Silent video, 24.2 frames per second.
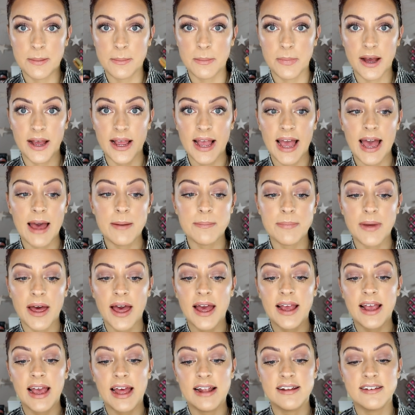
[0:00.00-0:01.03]
my
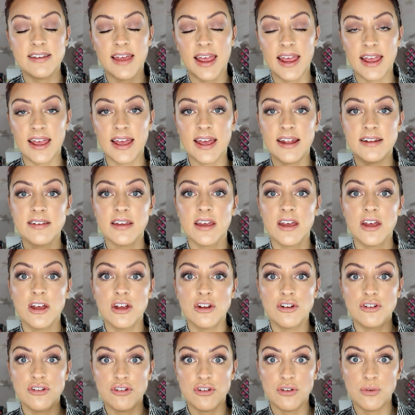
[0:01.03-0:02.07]
handbag and take it
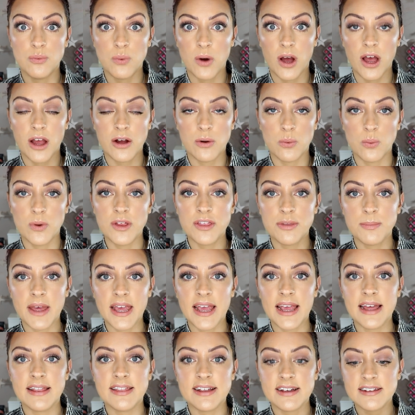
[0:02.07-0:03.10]
to work with
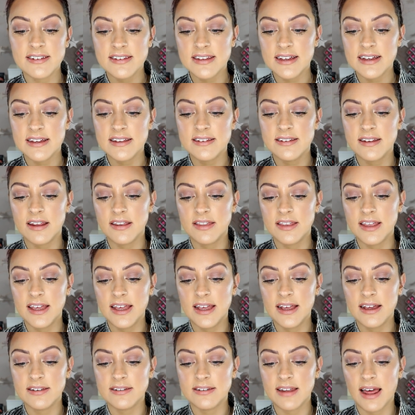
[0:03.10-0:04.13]
me. This is
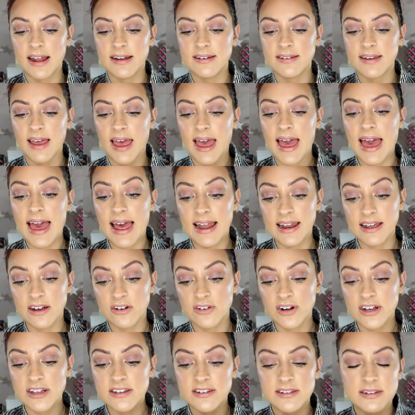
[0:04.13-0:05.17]
the scent
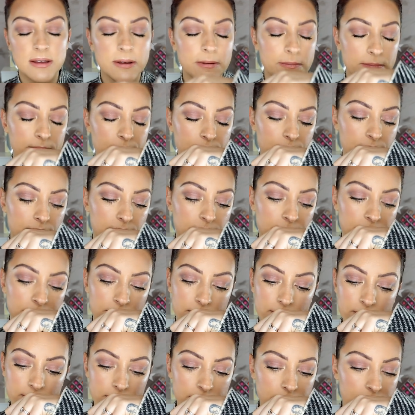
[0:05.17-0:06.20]
Helicriss.
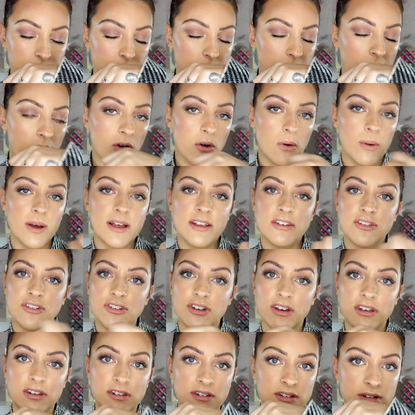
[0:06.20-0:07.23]
Oh, it's
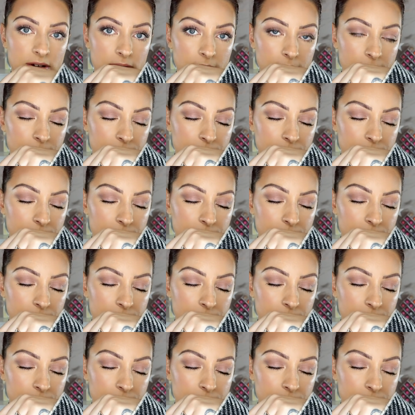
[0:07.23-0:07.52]
just